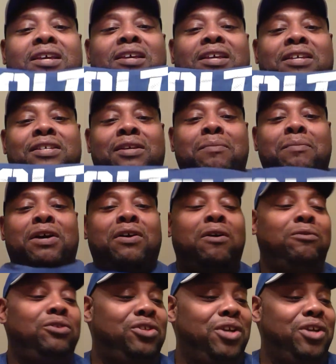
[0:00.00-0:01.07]
See my
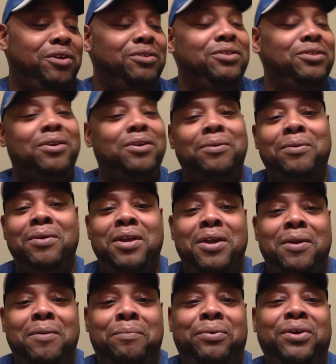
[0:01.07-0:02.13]
Colts shirt, so
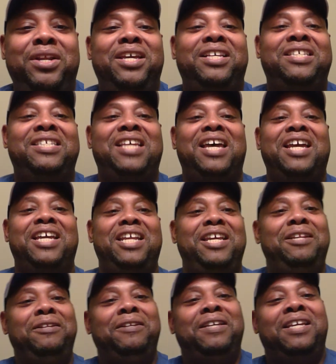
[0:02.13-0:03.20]
pretty excited.
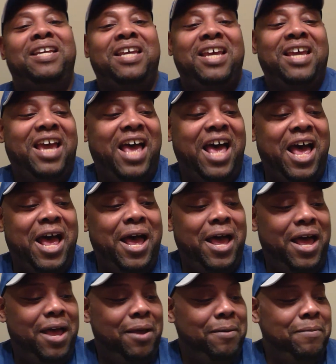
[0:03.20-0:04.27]

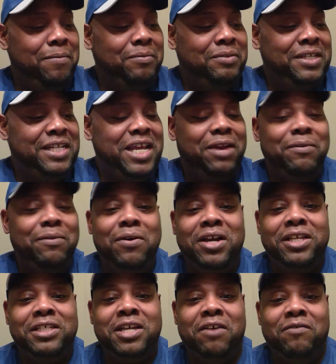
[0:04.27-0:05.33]
Today we're going to
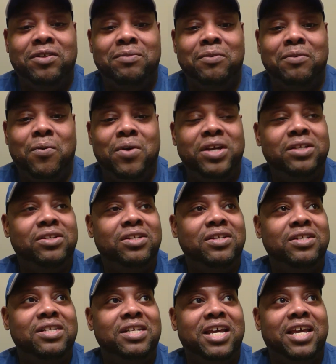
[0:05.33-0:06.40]
just cover some
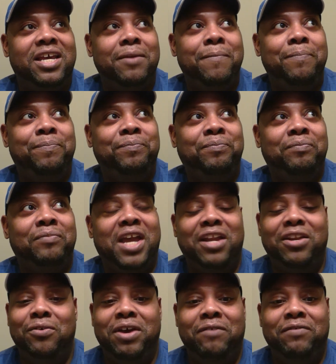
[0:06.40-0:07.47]
questions. I
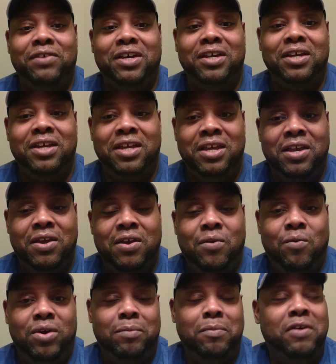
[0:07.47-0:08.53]
do have
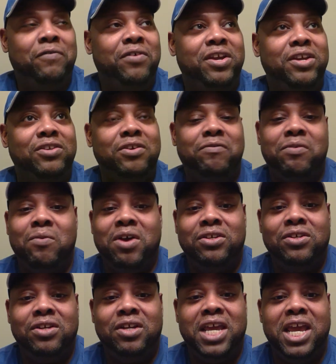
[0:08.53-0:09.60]
one of my friends over
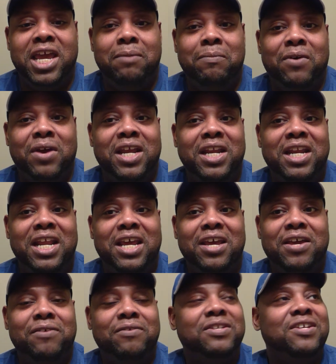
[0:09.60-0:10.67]
watching the game right
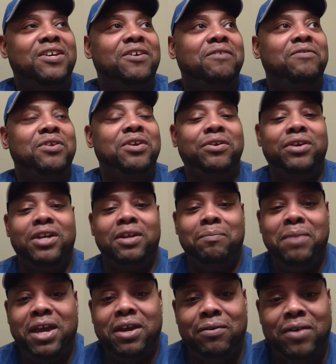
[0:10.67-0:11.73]
now, so if you hear any
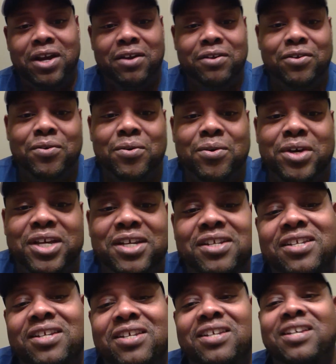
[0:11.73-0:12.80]
background
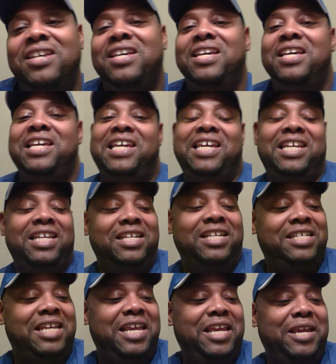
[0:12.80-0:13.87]
noise, it
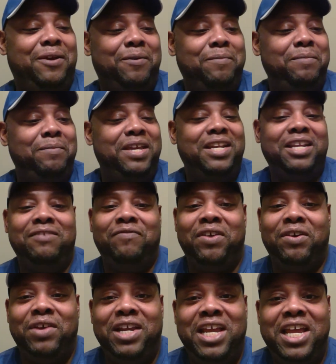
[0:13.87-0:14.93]
is him, and he's
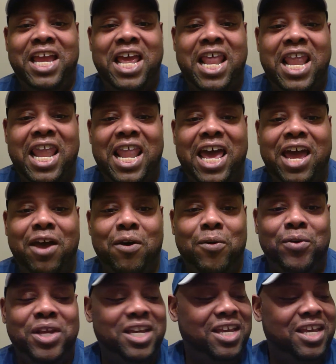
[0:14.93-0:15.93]
very loud.